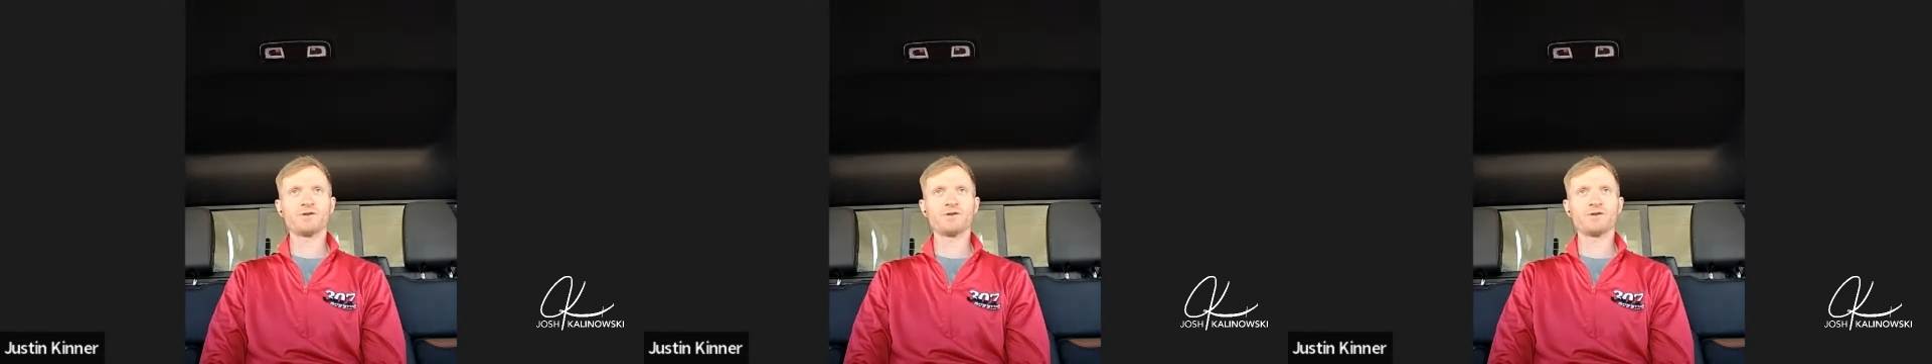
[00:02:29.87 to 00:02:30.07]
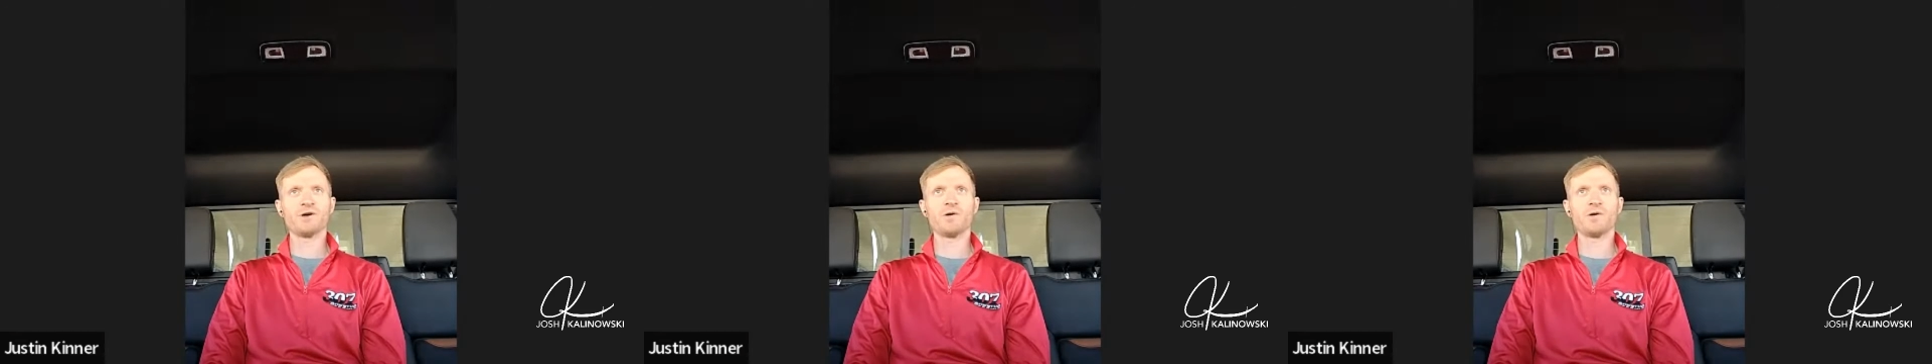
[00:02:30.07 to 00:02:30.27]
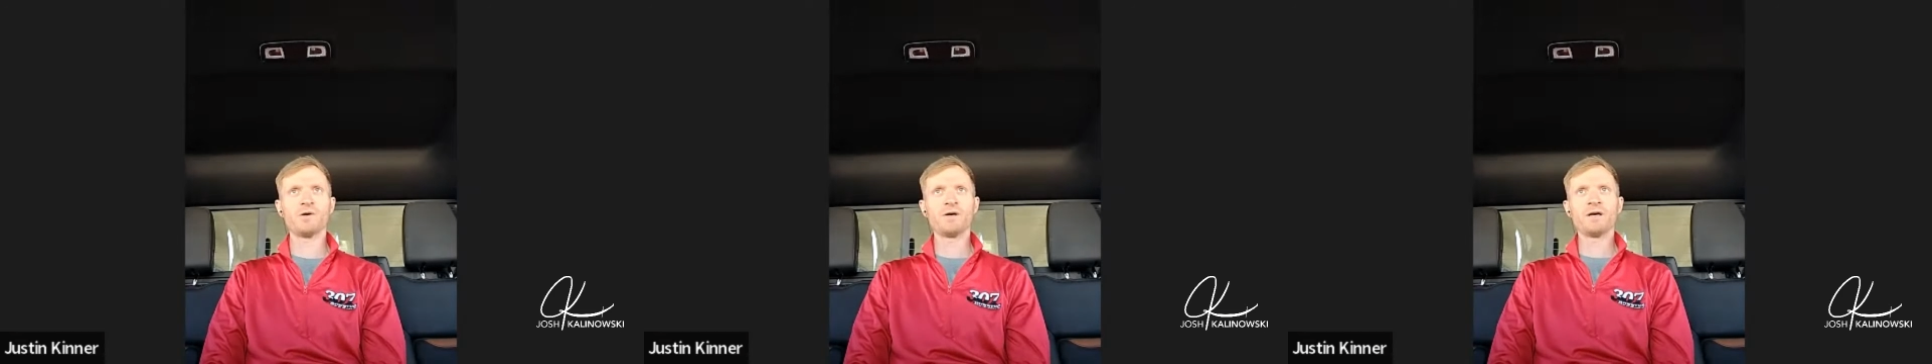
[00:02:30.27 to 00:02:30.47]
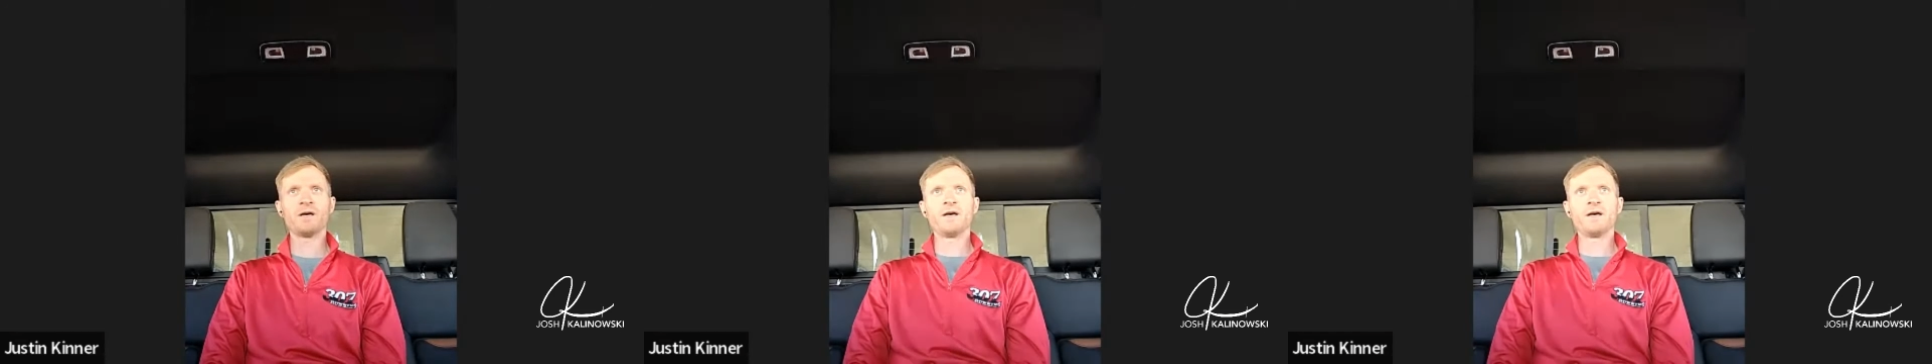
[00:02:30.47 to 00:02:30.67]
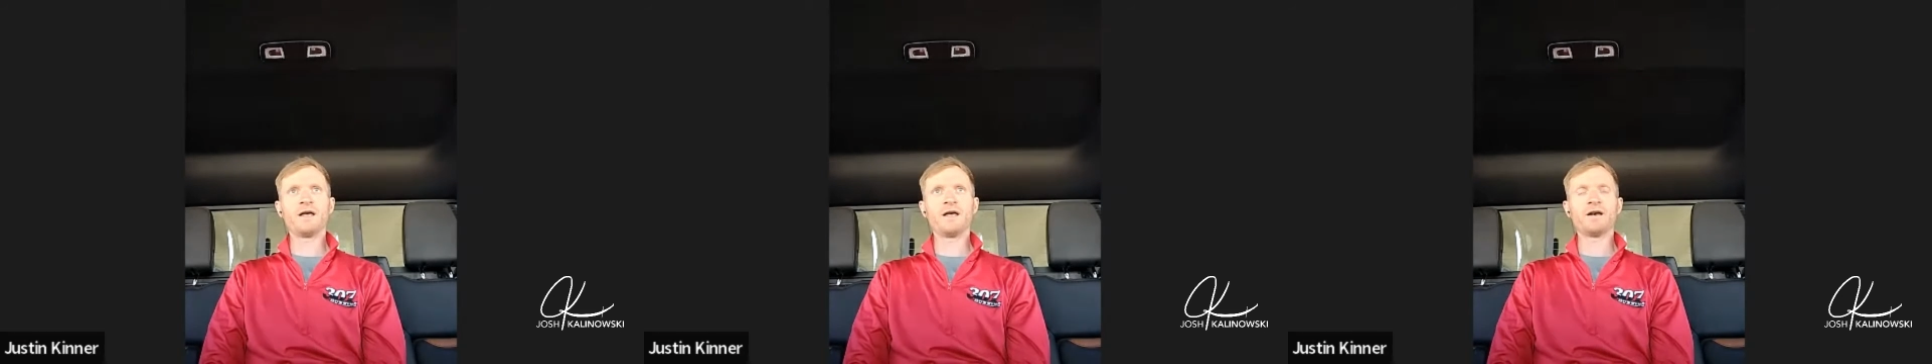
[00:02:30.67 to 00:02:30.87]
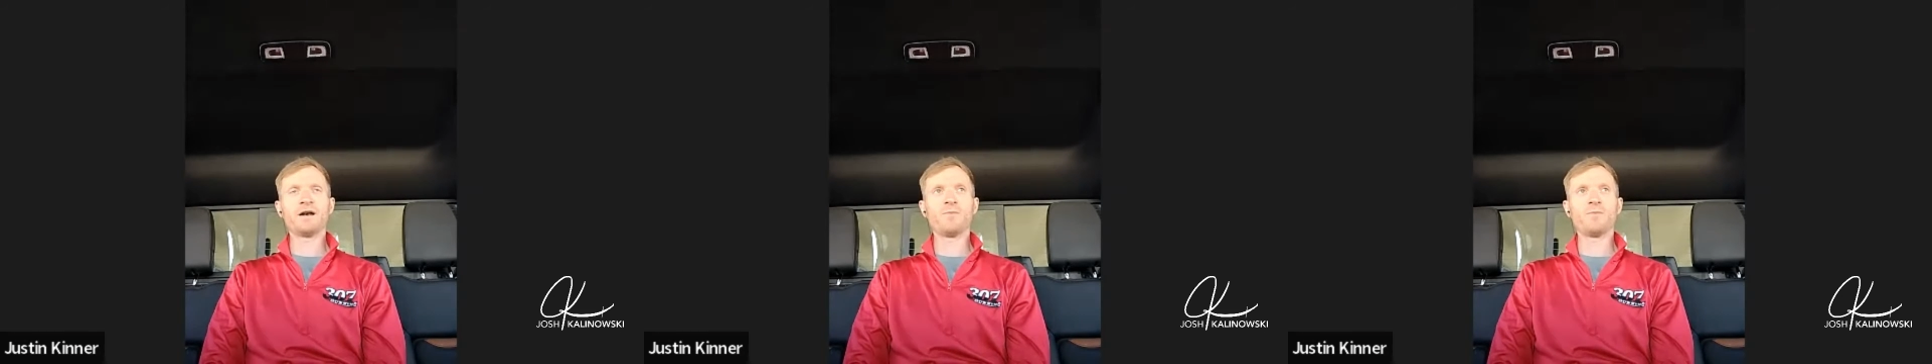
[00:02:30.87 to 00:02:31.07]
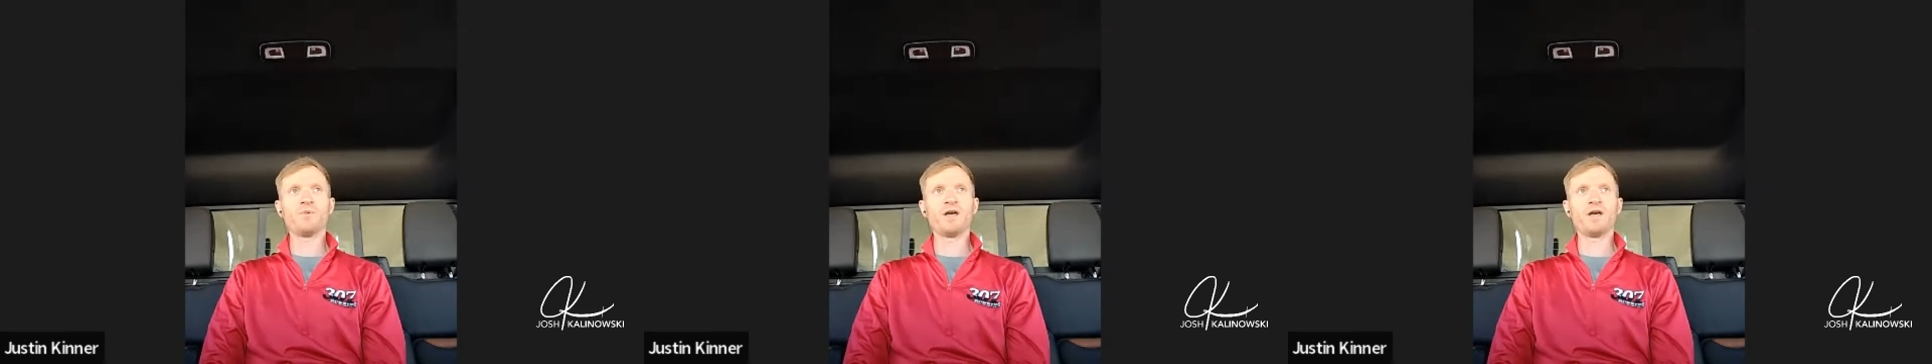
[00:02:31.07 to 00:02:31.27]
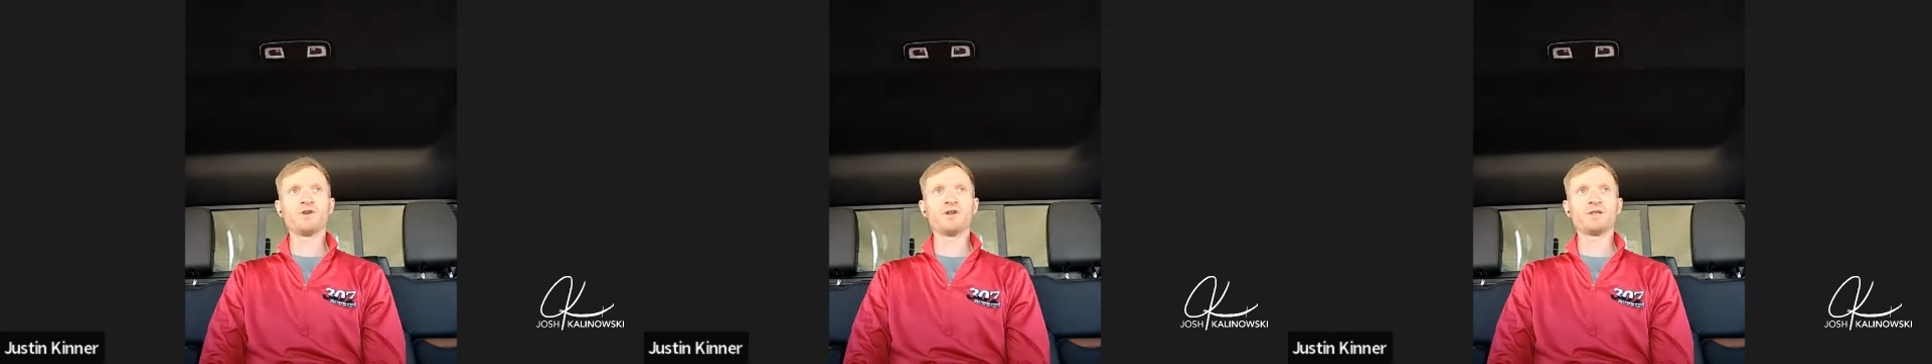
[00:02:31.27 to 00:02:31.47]
So ended up
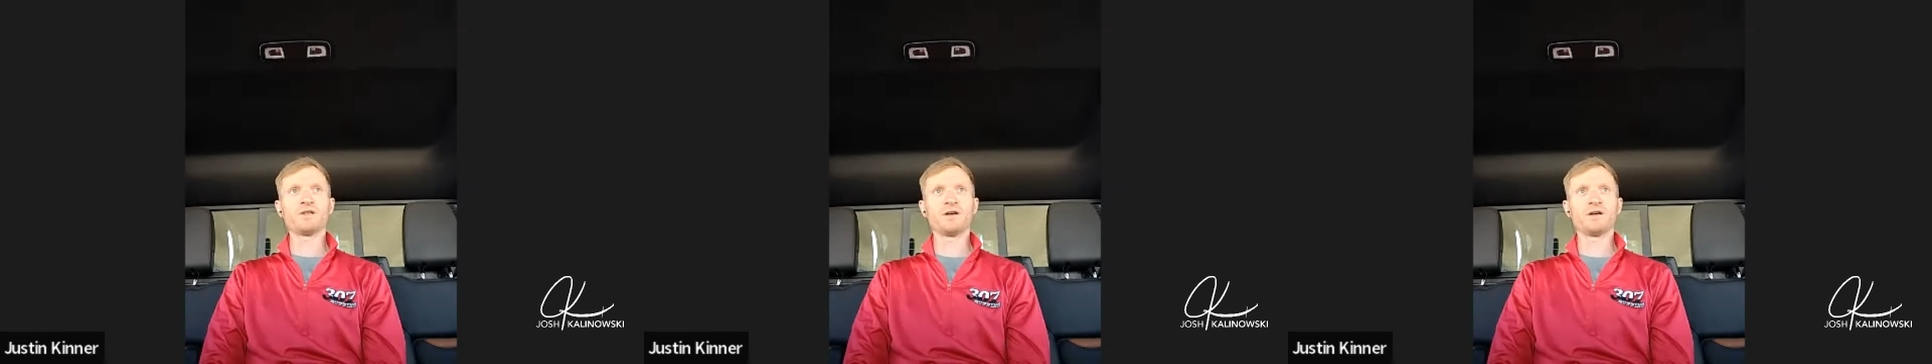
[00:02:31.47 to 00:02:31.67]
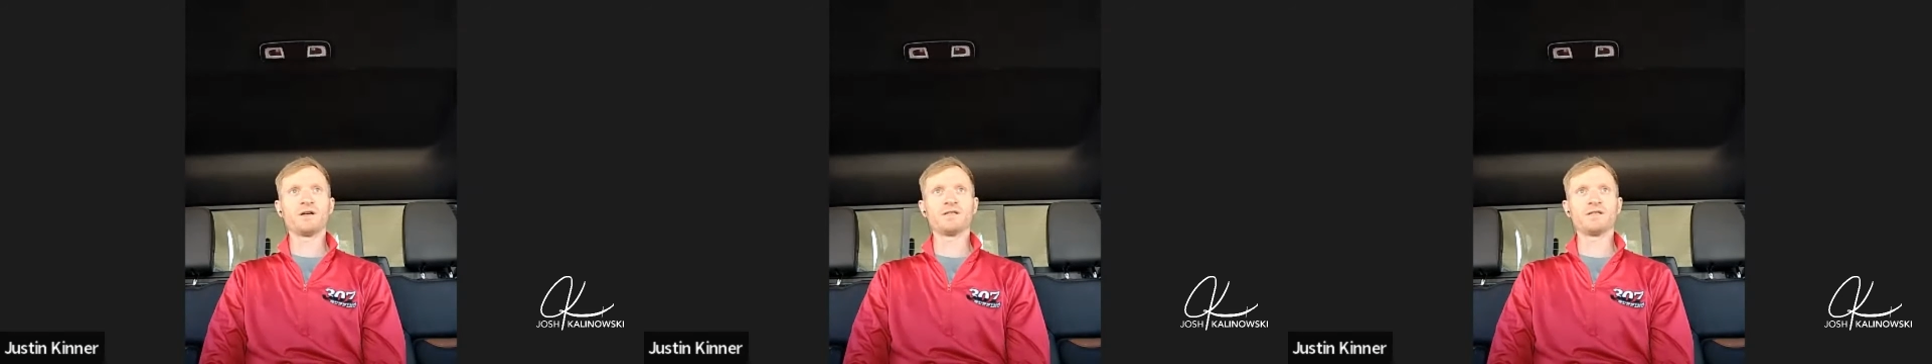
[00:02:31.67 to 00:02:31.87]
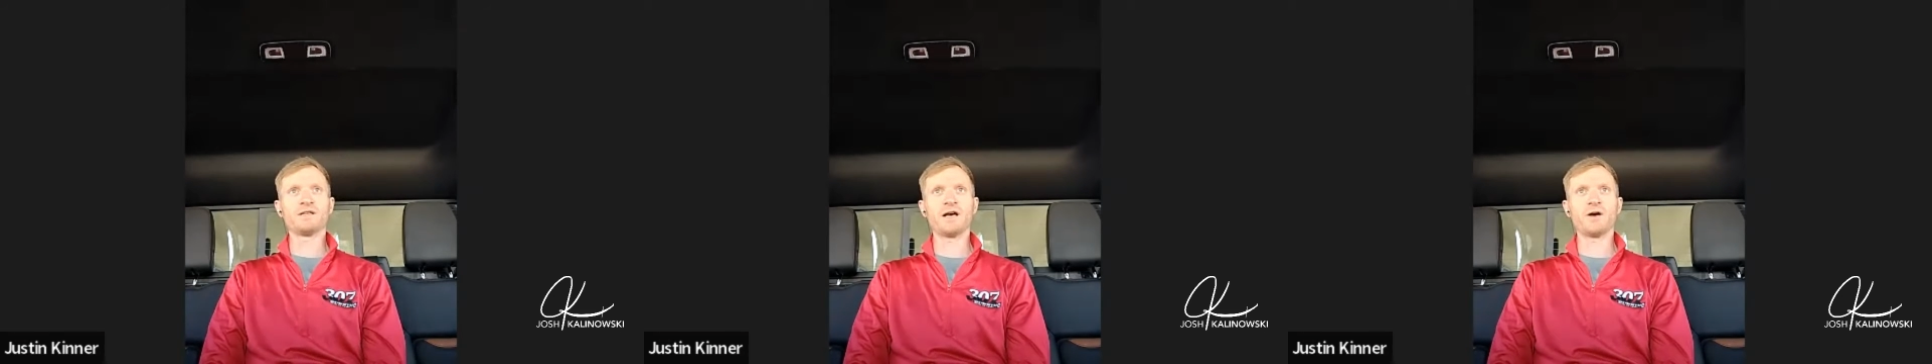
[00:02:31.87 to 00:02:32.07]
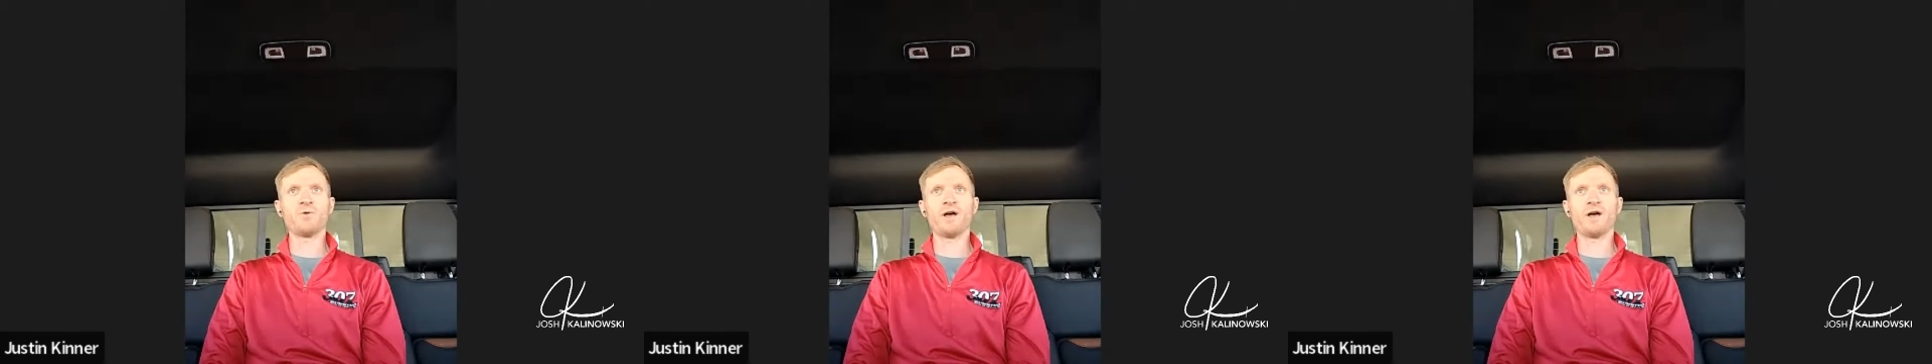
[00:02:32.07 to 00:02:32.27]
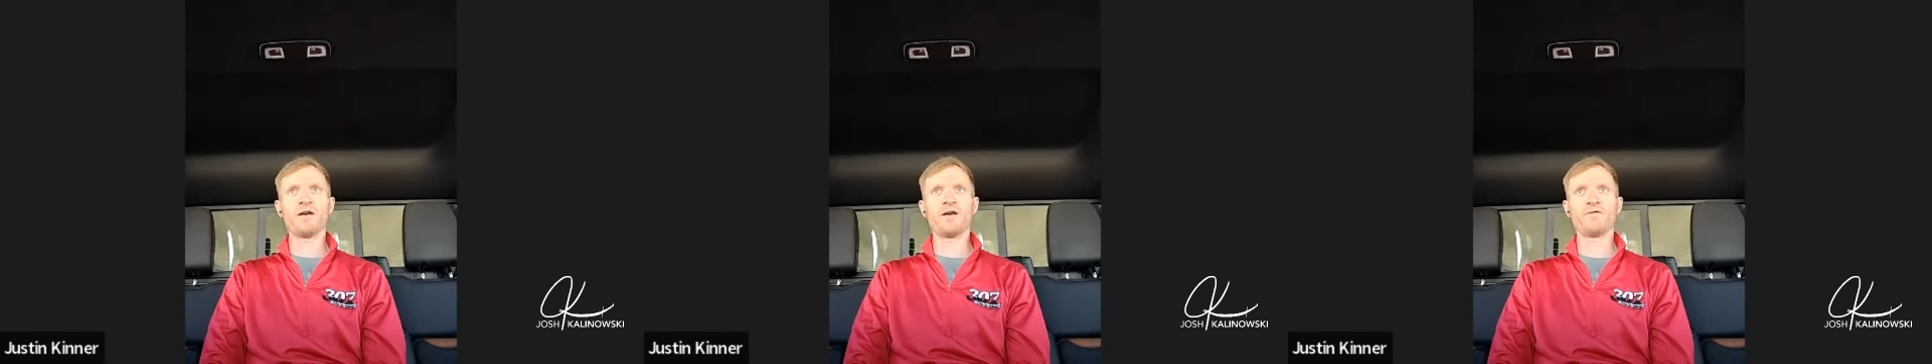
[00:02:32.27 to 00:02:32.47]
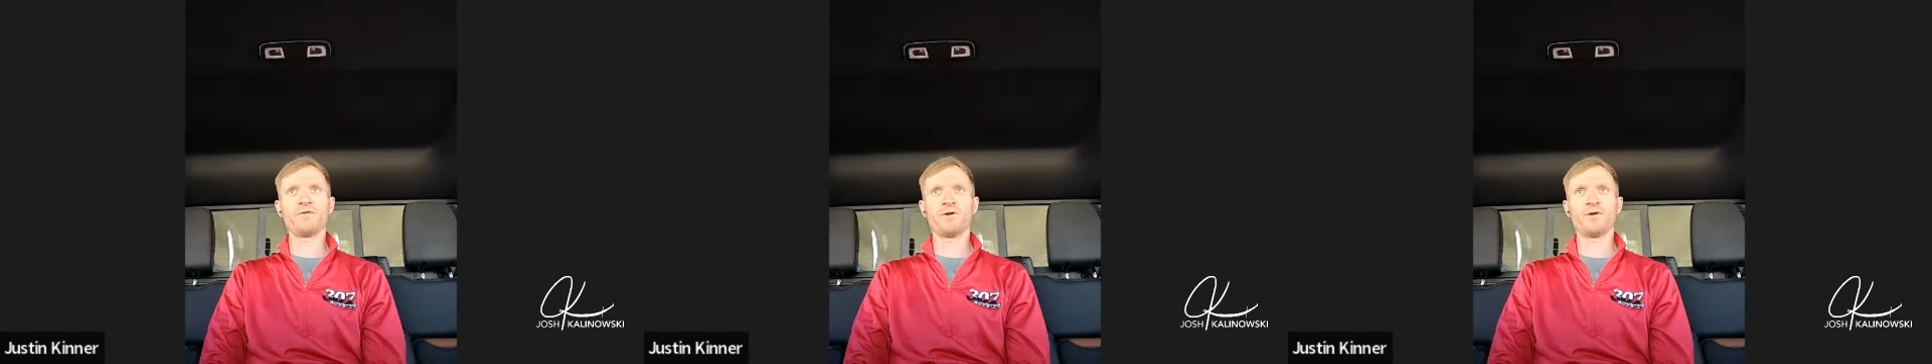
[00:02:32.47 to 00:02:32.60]
being just a good segue